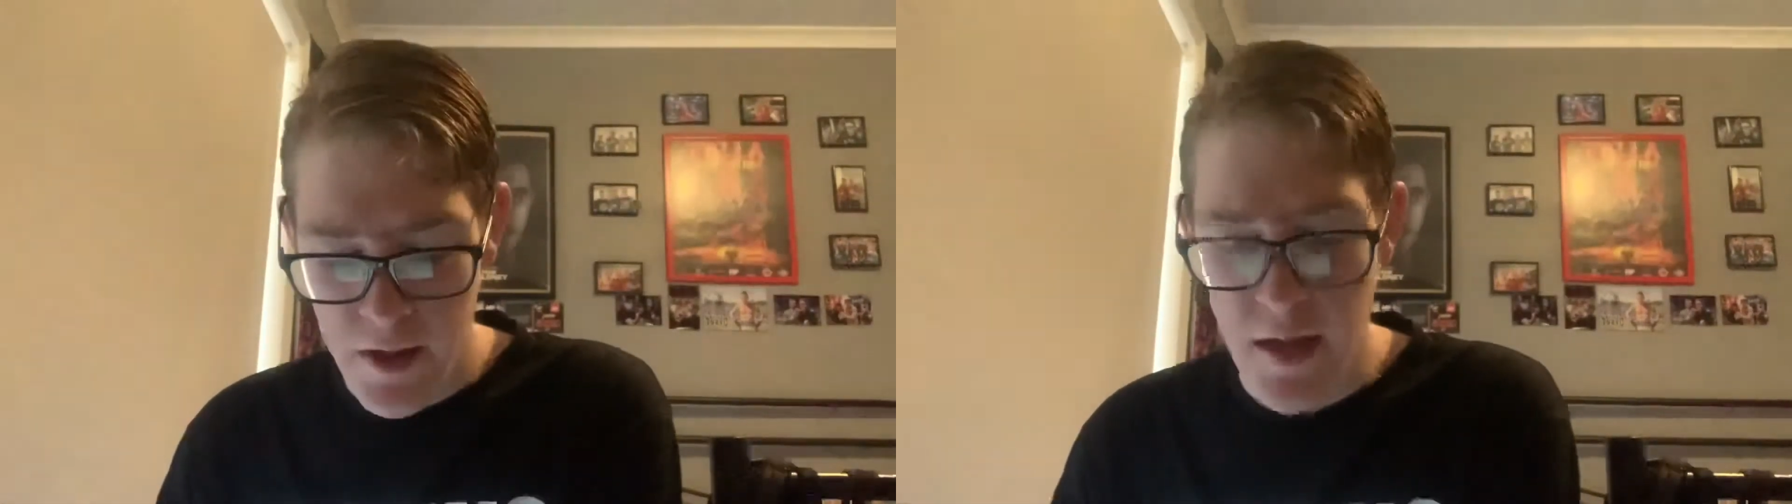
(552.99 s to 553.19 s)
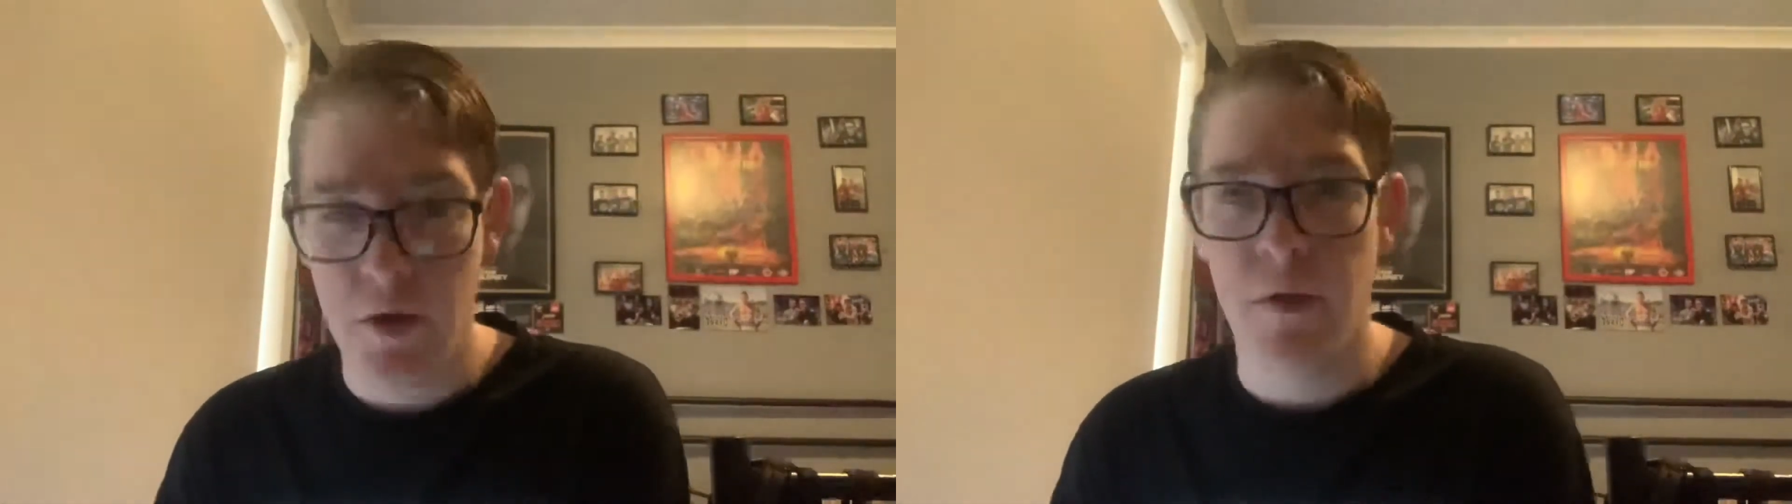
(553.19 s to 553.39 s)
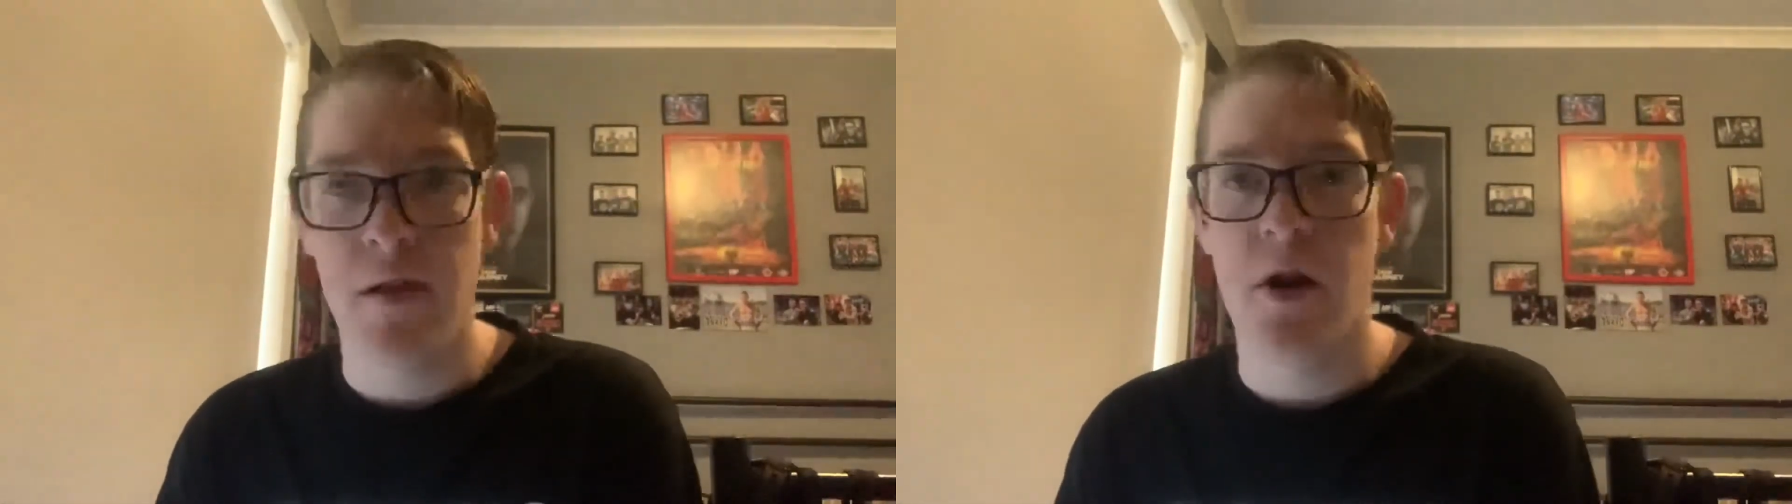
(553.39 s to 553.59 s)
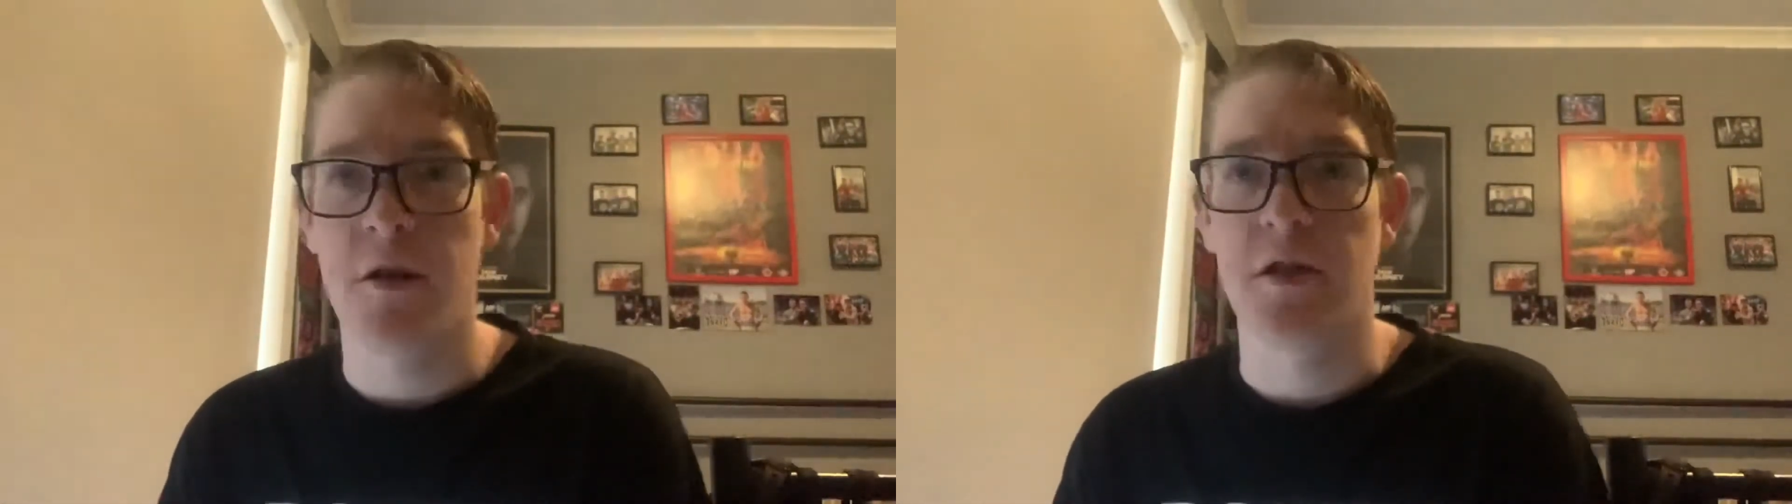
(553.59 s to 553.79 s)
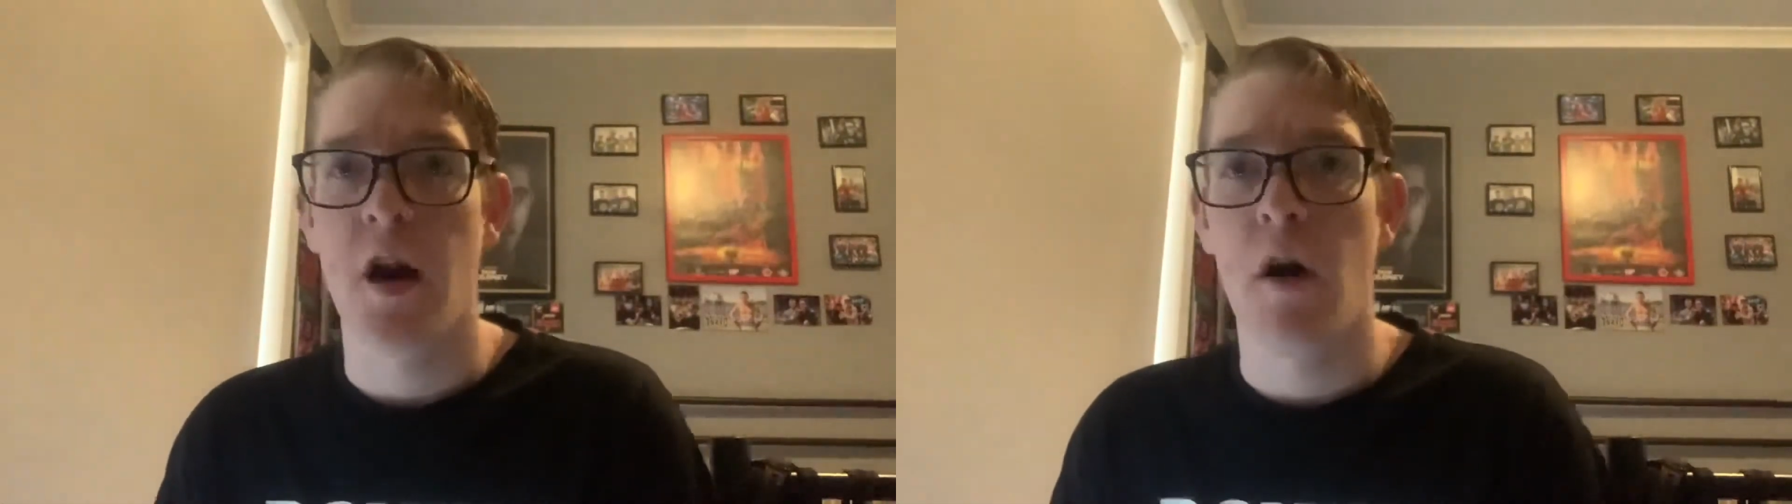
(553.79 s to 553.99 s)
Kicked a really
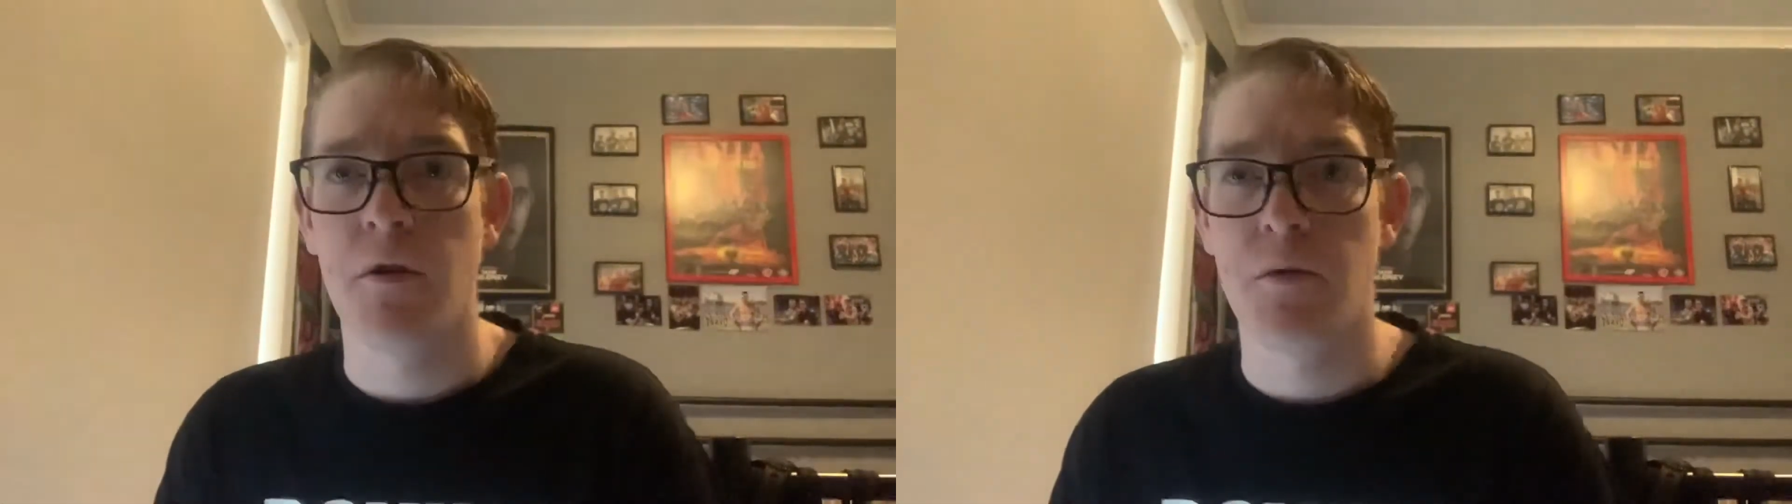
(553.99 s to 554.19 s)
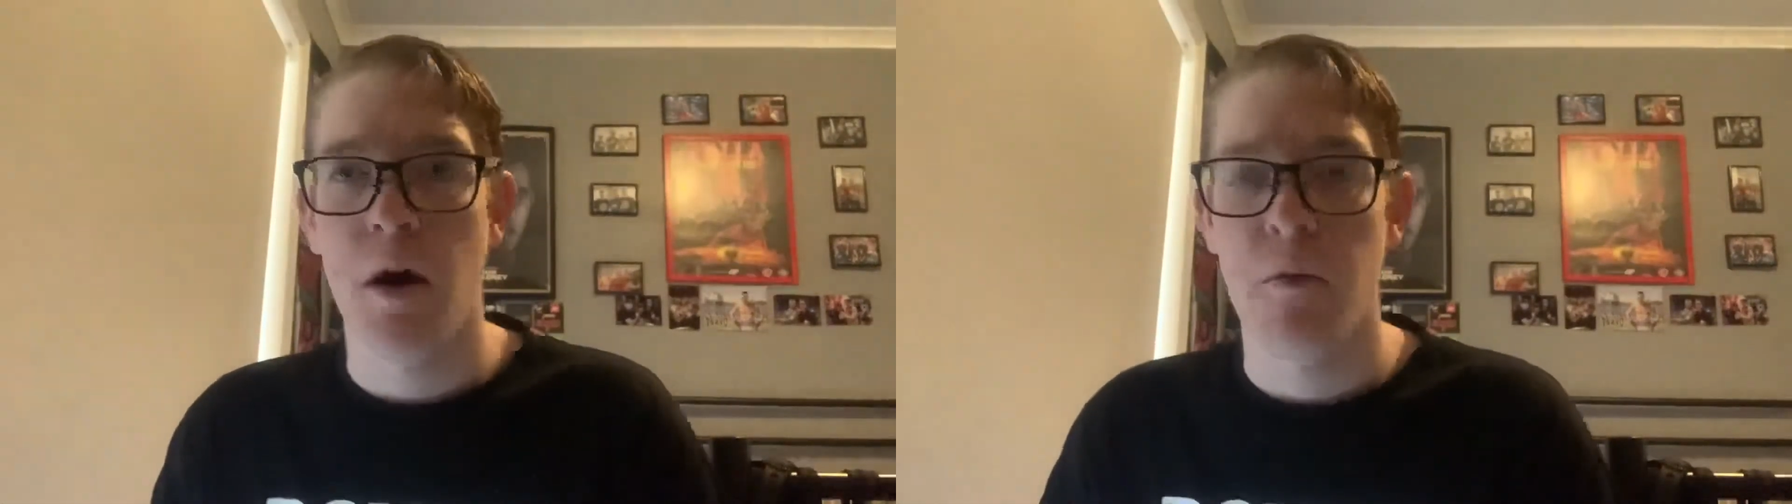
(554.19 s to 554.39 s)
nice goal as well,